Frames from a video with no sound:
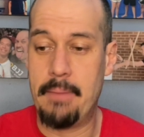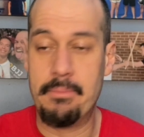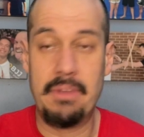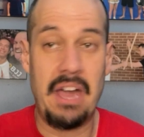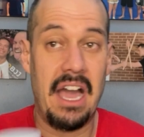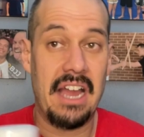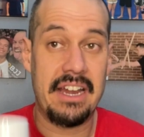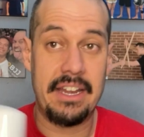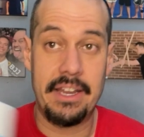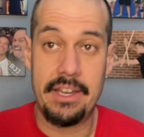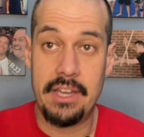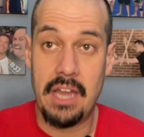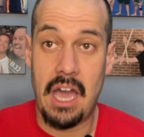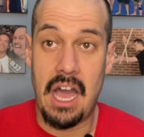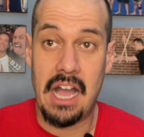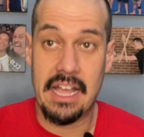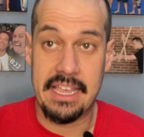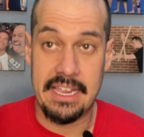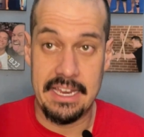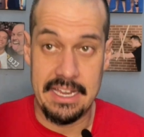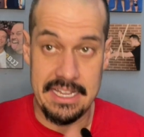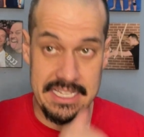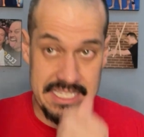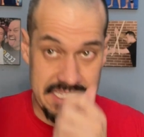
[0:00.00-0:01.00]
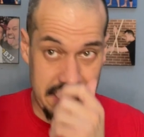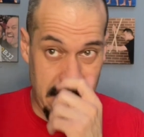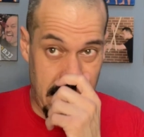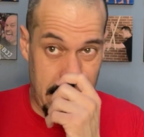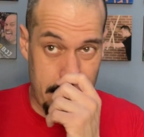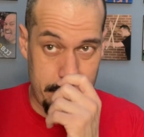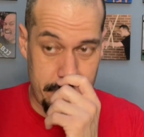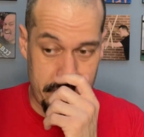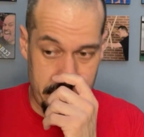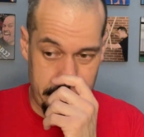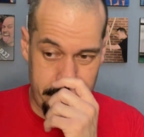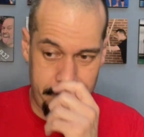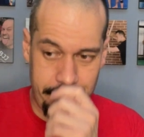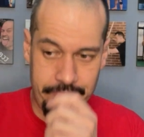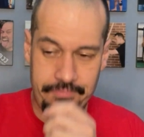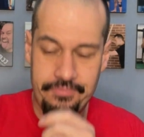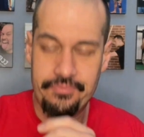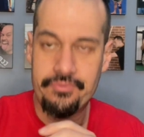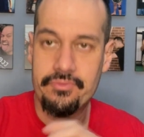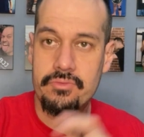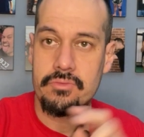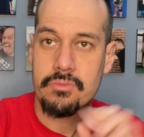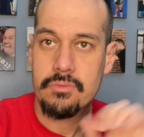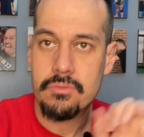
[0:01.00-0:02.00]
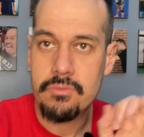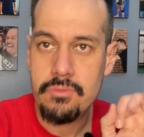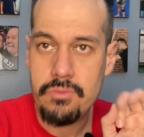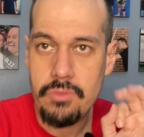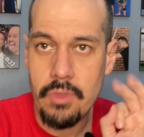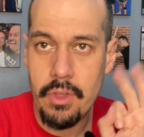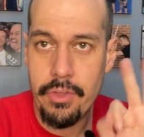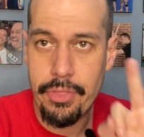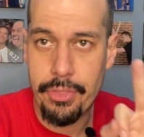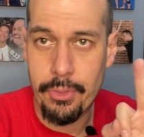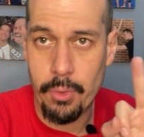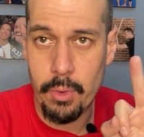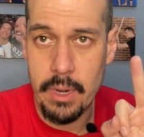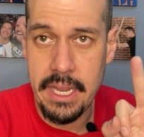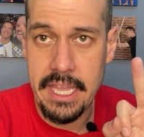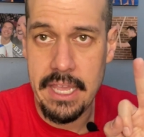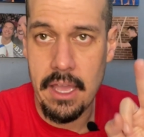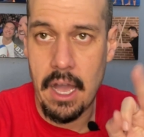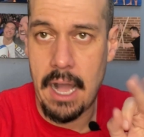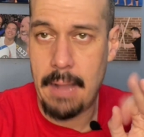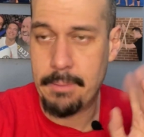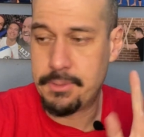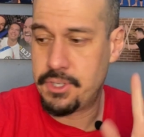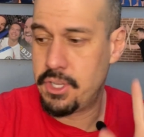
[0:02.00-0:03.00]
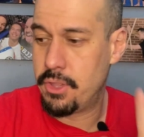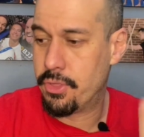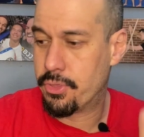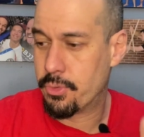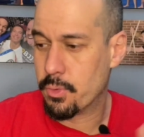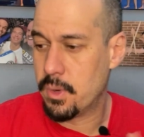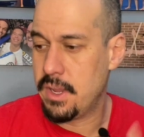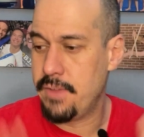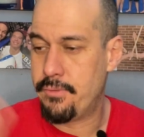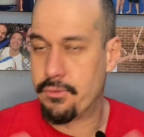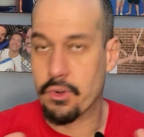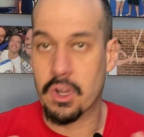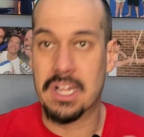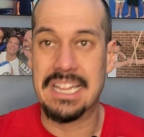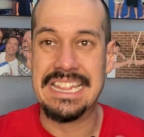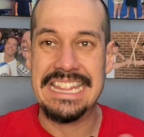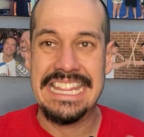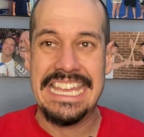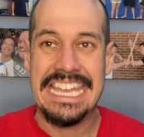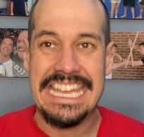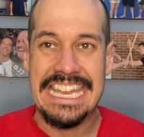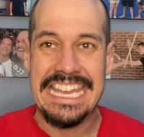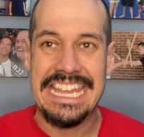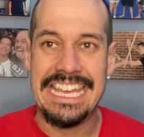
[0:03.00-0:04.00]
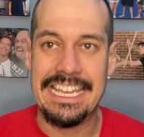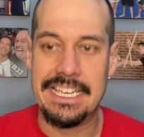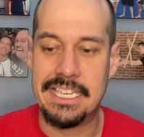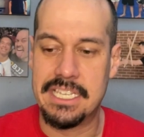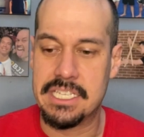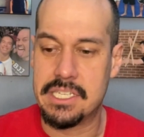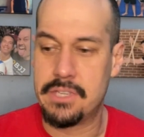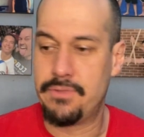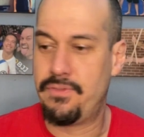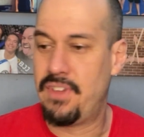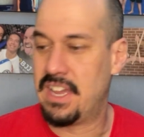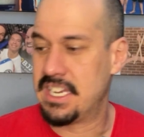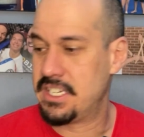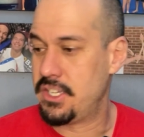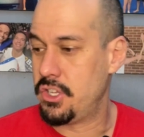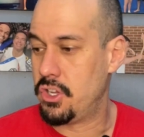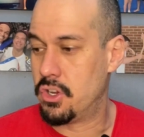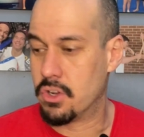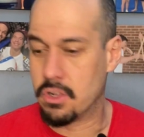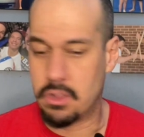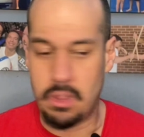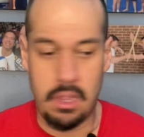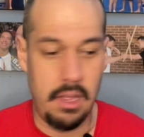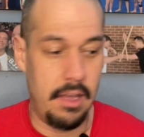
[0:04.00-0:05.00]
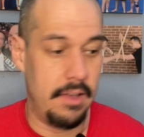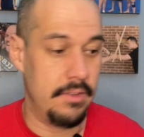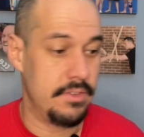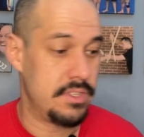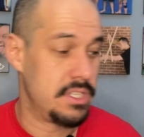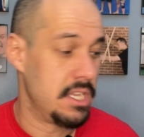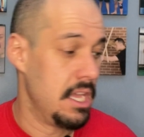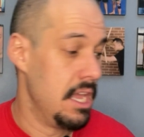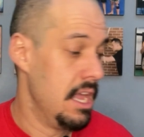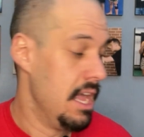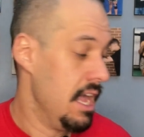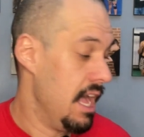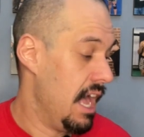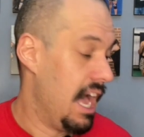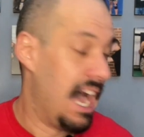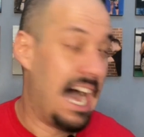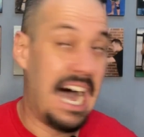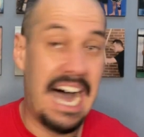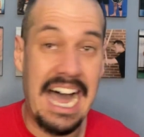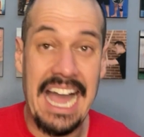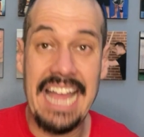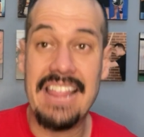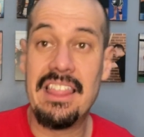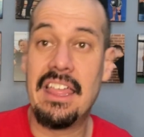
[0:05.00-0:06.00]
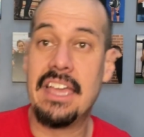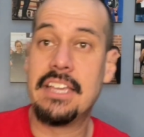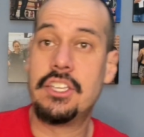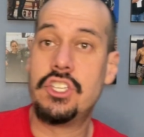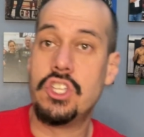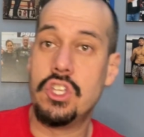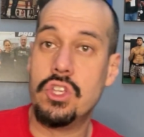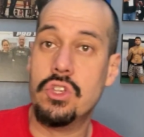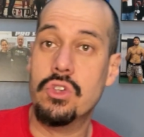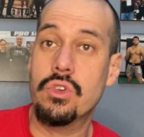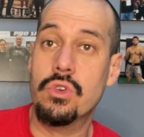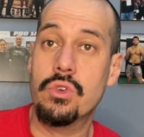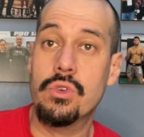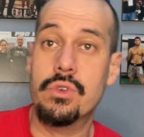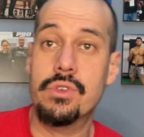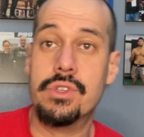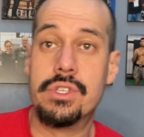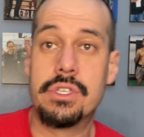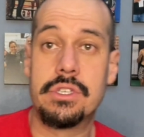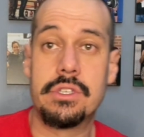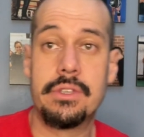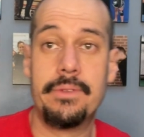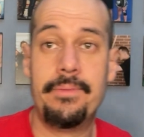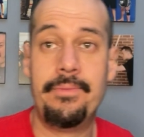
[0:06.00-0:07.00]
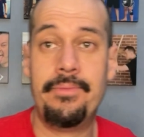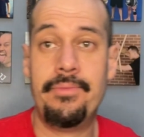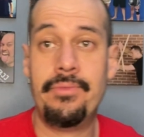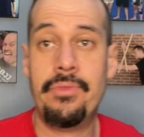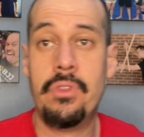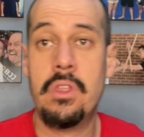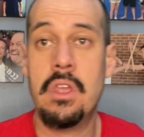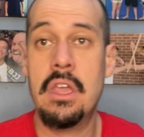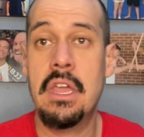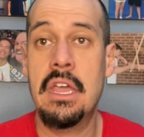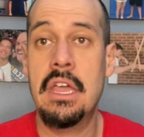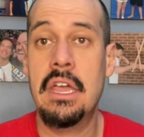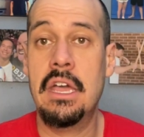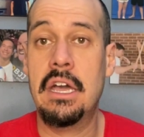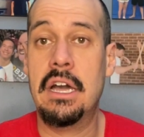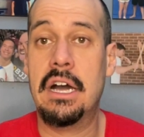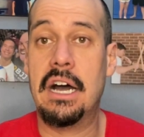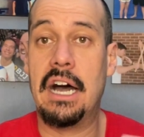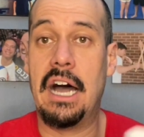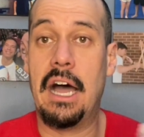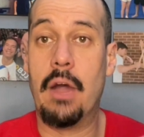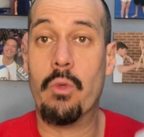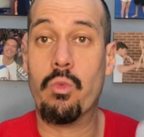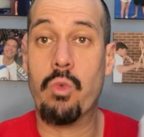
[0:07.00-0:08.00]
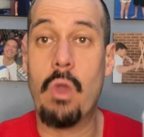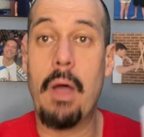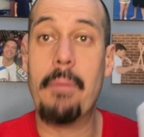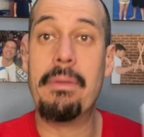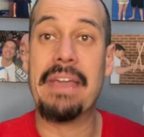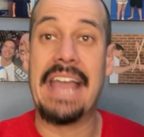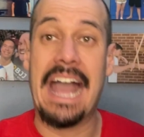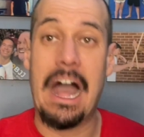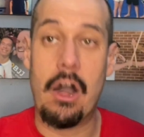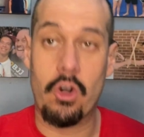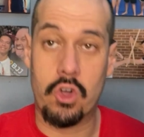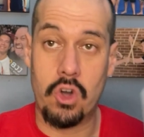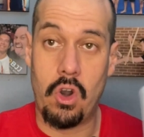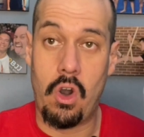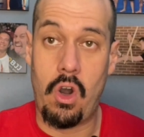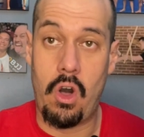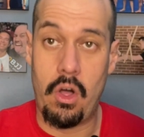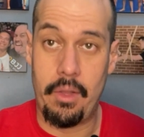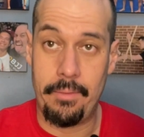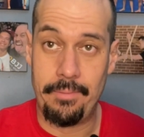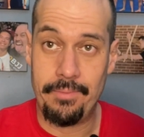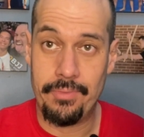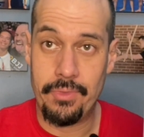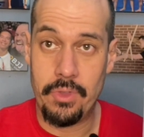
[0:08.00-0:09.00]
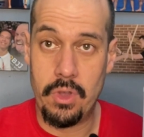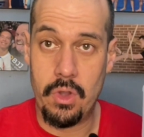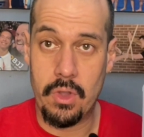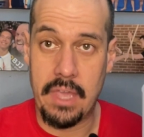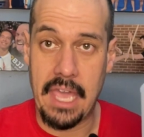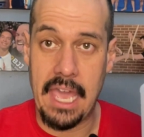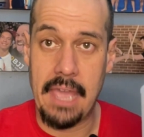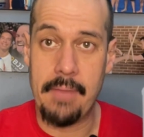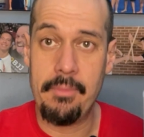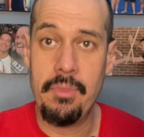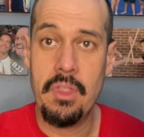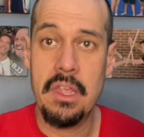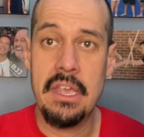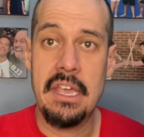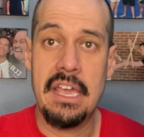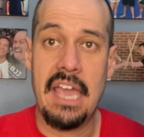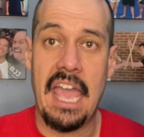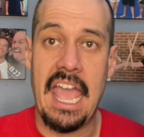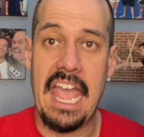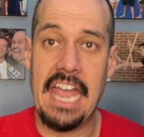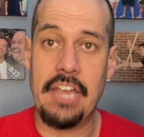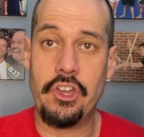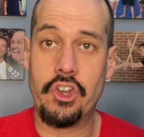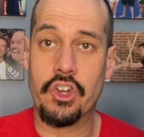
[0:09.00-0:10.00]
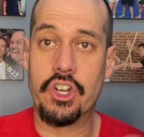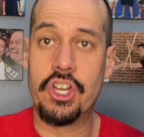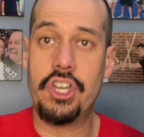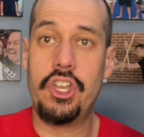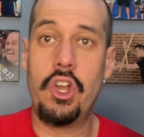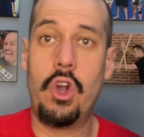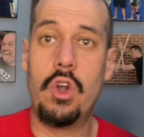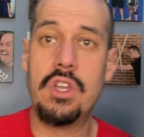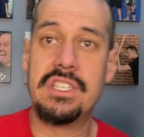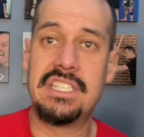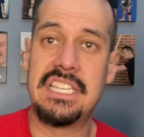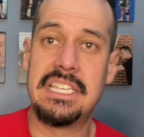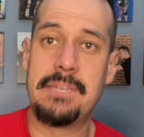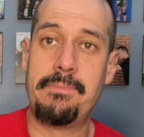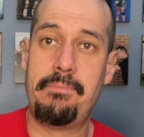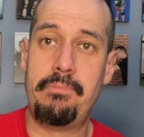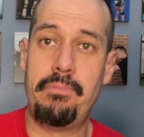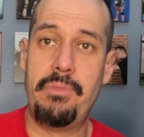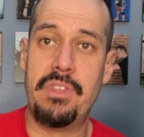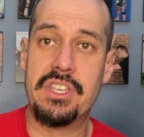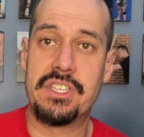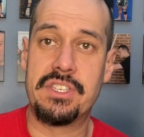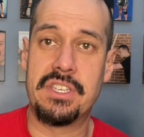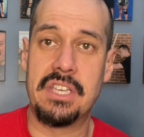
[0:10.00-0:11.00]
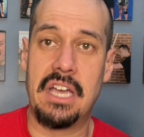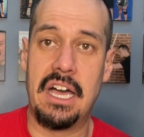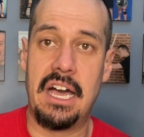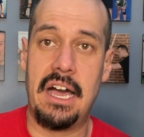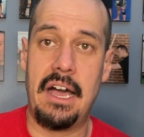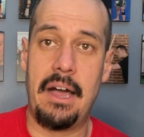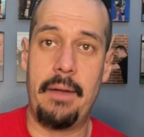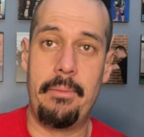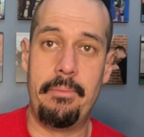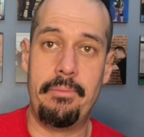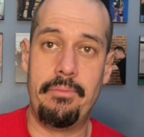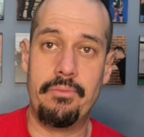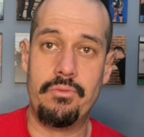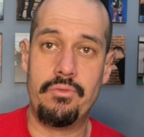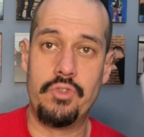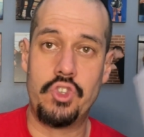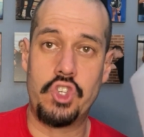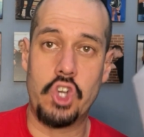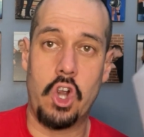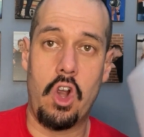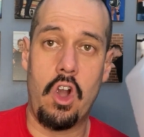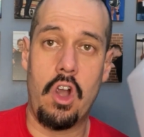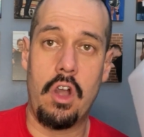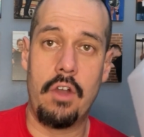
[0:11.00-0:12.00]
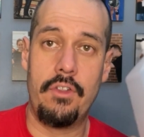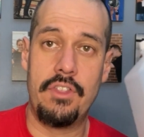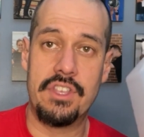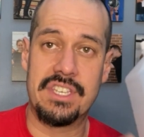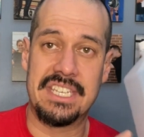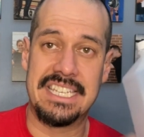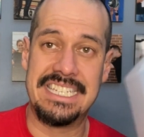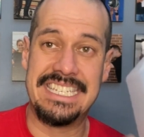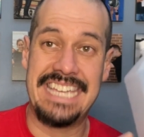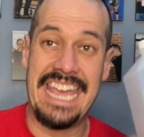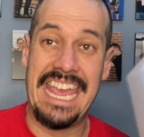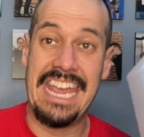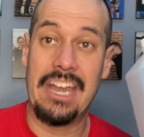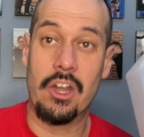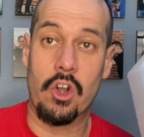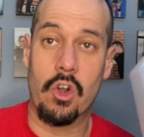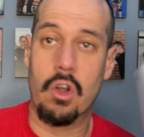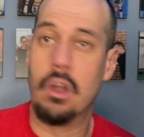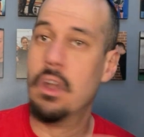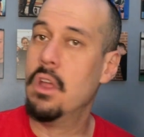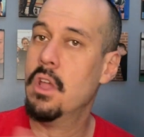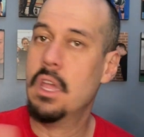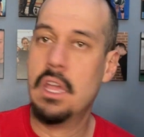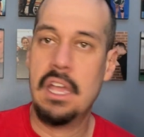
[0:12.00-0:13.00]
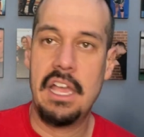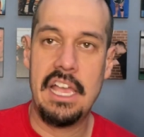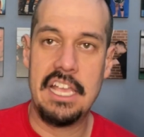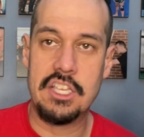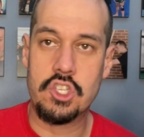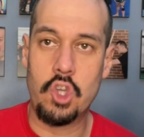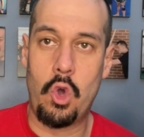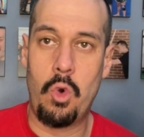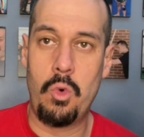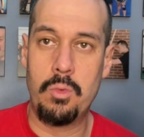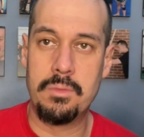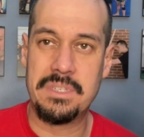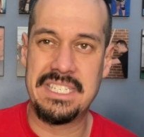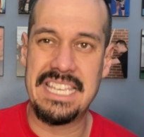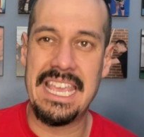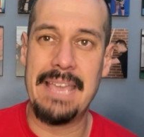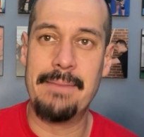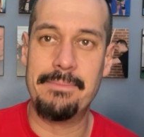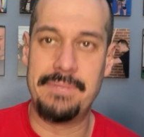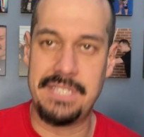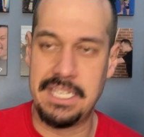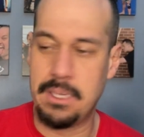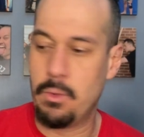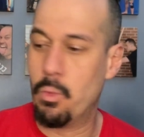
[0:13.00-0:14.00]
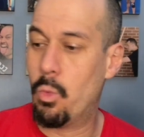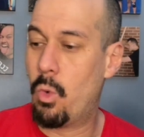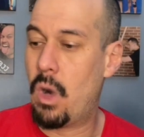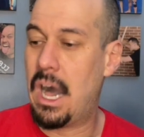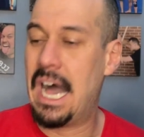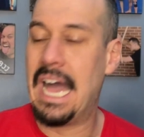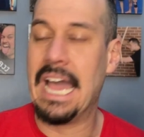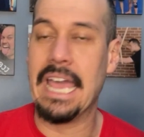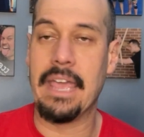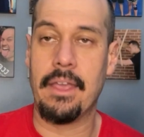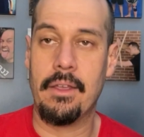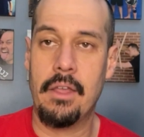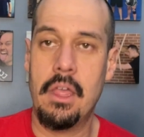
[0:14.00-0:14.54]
not going to knock it. It's an option. Option three for cleaning and disinfecting your gloves. I like to use rubbing alcohol, okay? And you're going to notice this jar, this container, is almost empty. Why?